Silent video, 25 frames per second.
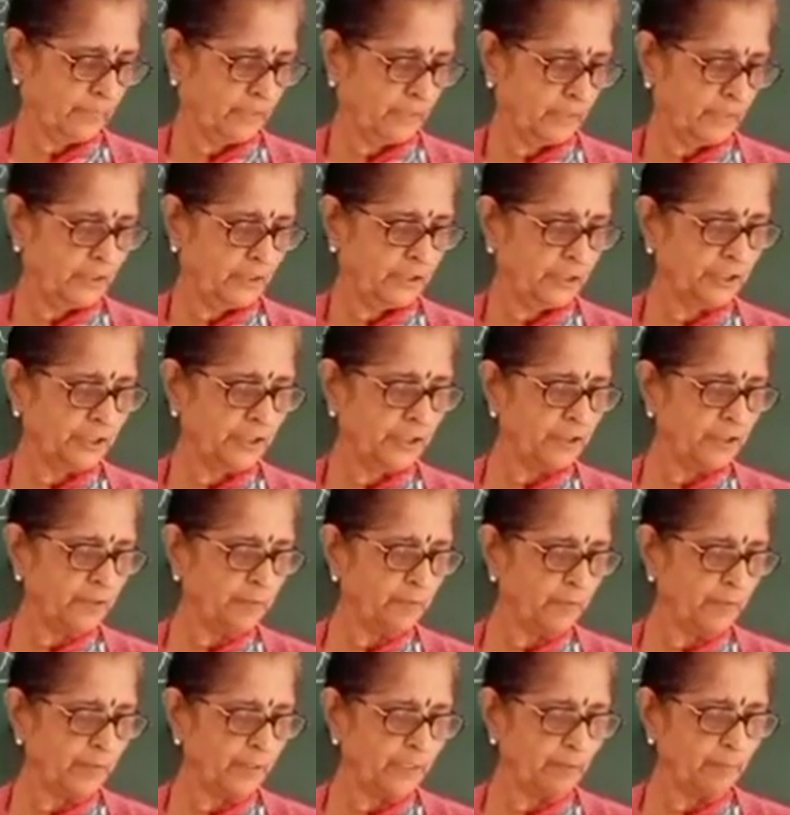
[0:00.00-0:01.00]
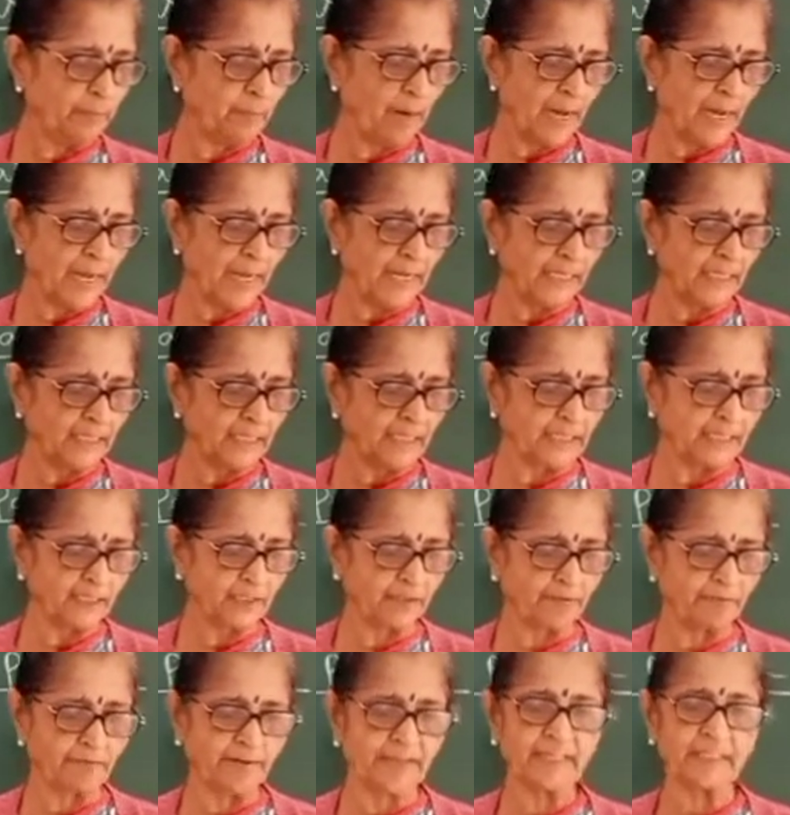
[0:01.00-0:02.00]
She will buy the
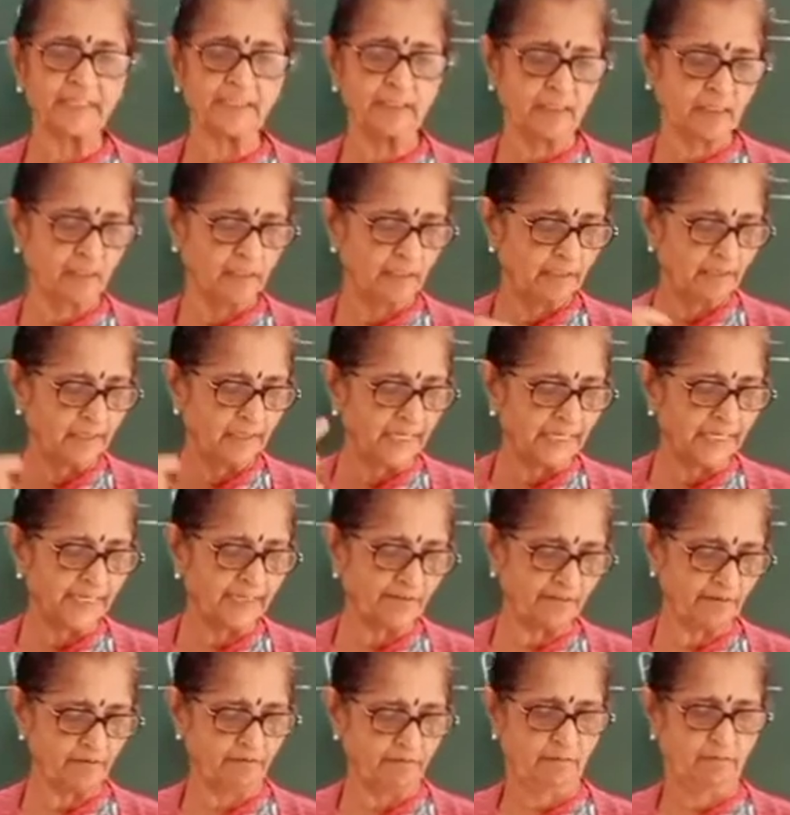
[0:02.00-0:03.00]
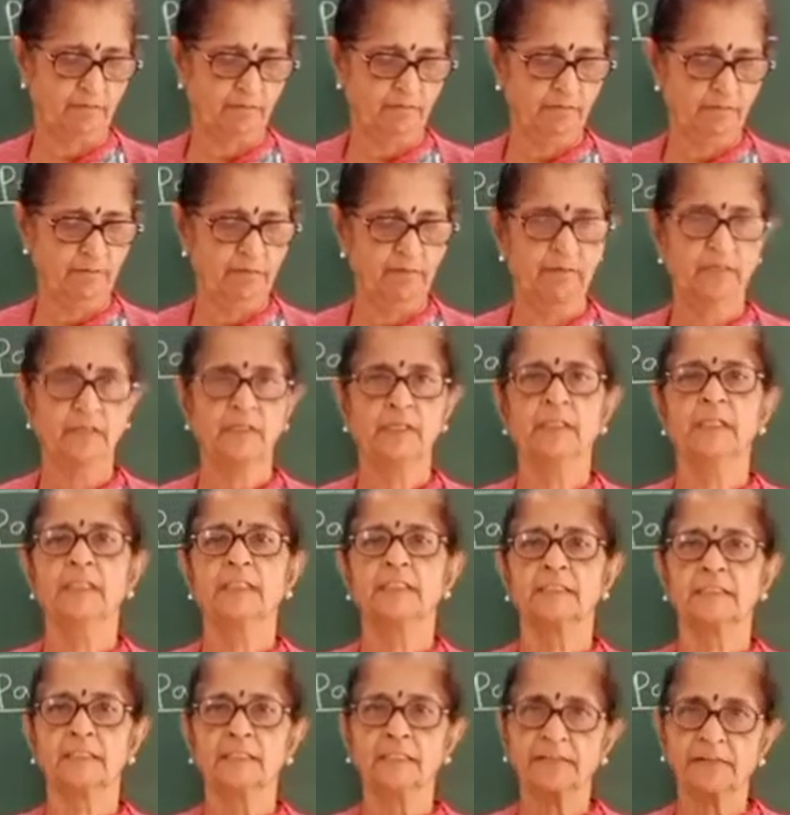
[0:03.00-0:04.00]
dress later.
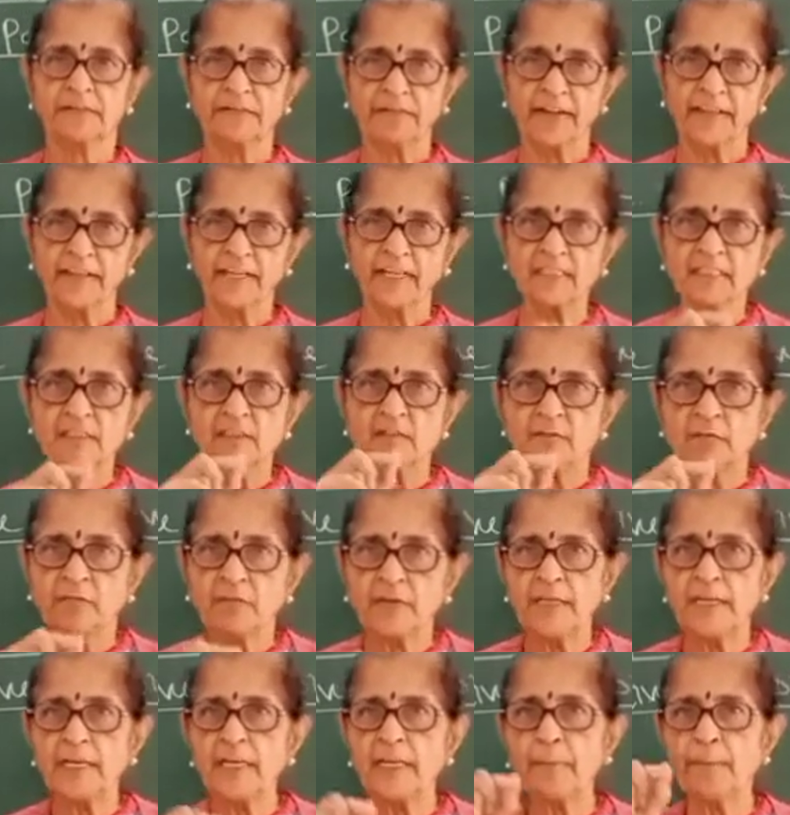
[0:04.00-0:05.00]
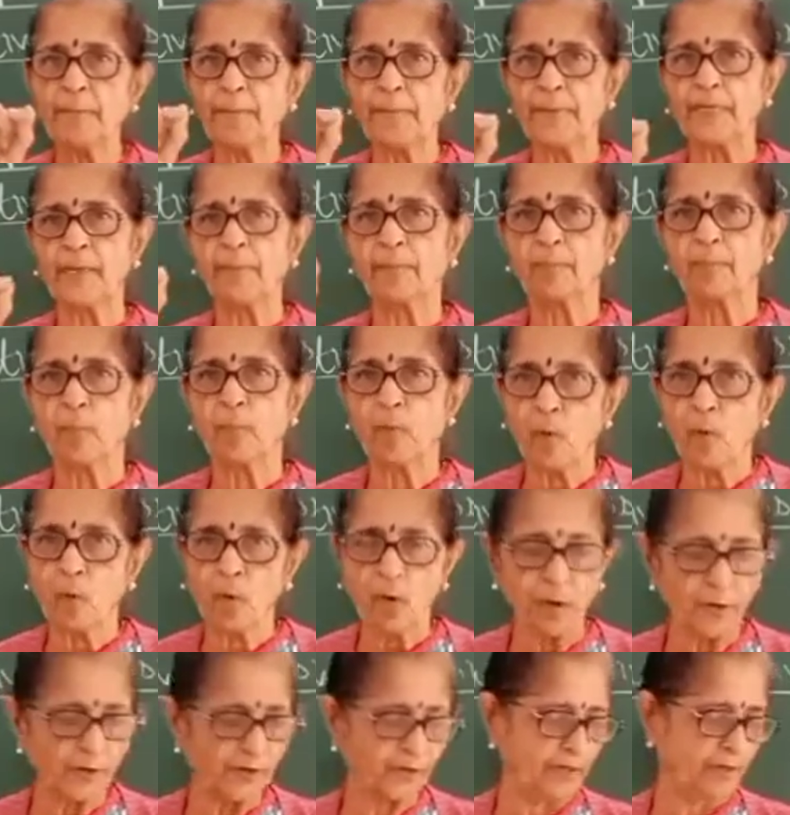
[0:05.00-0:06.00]
The dress will be
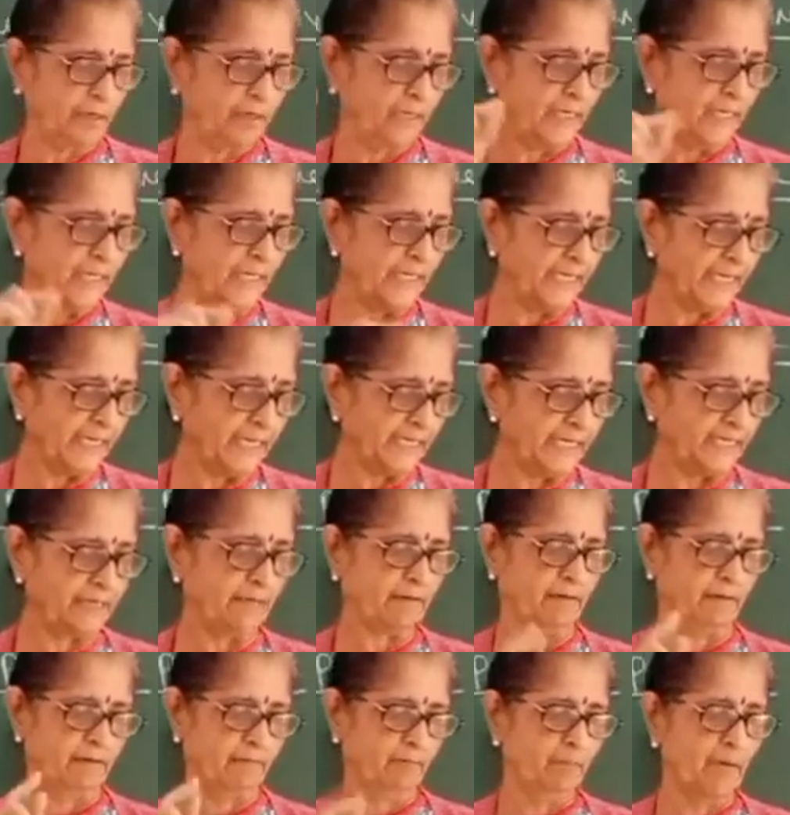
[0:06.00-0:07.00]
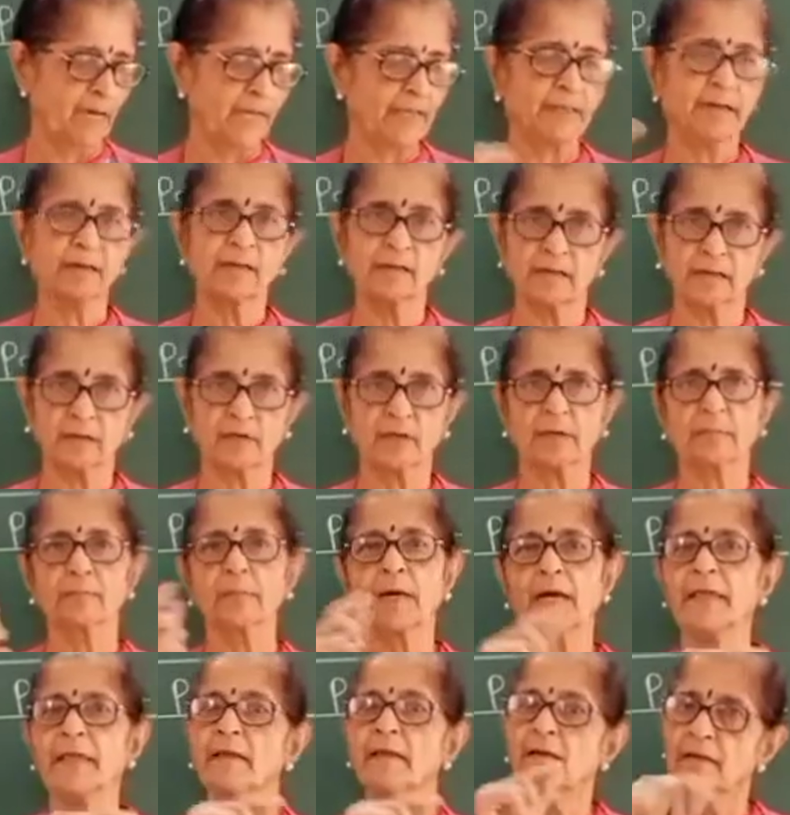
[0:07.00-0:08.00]
bought later by her.
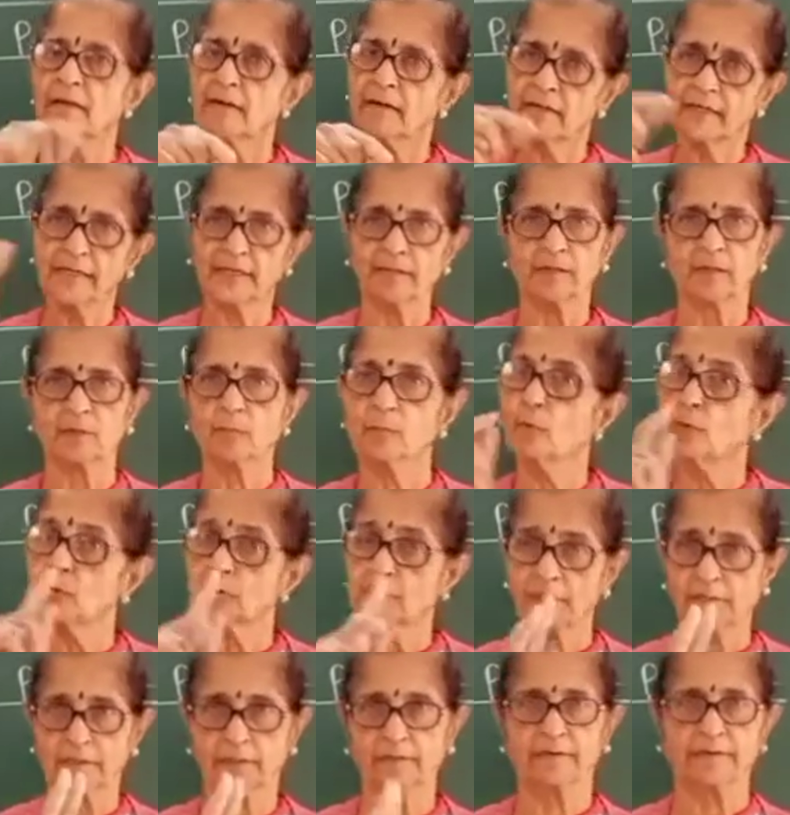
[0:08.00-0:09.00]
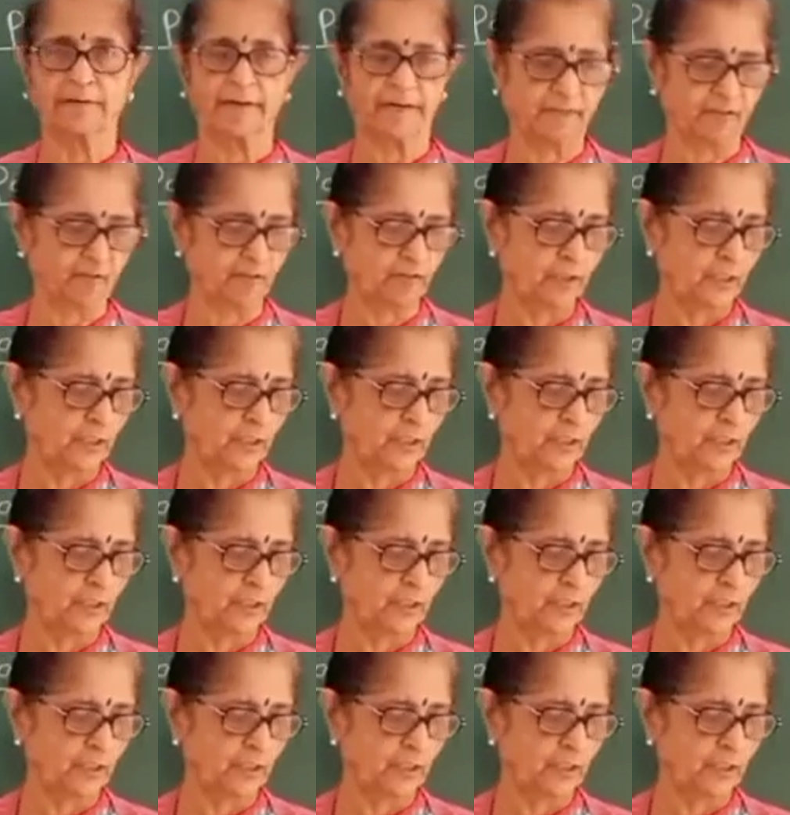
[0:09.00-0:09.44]
By her later. Both are correct.